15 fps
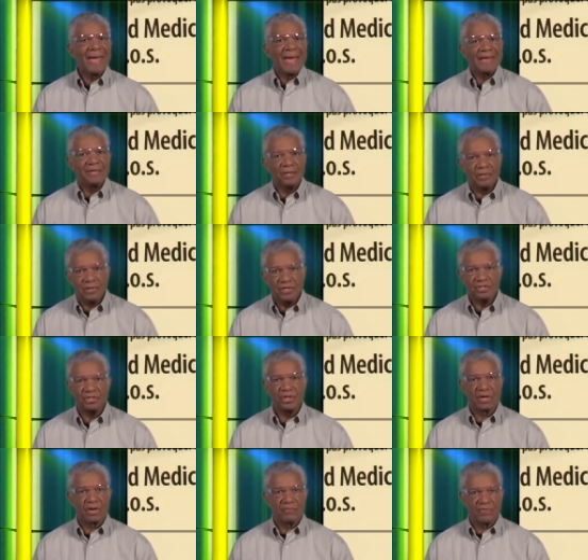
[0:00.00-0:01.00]
and a
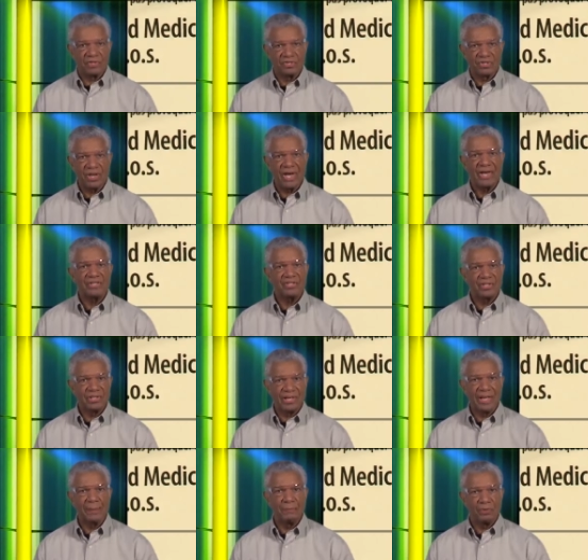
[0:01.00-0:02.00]
listing of the signs
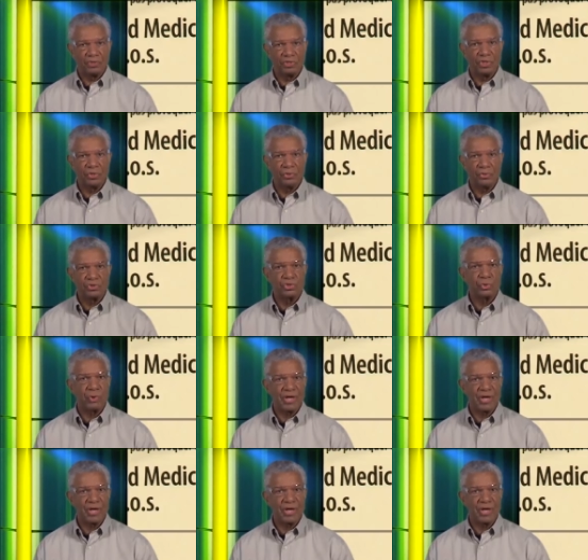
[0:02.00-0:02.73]
and labels used to